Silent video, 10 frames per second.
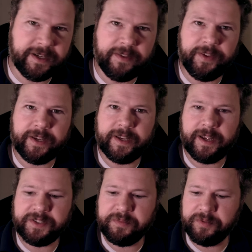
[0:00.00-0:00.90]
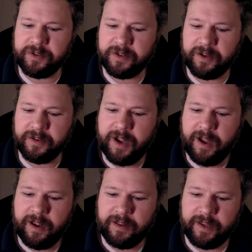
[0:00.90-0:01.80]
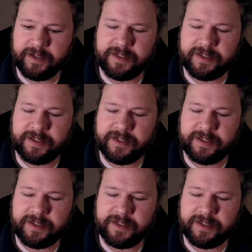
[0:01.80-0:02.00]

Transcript: I think he has a book called like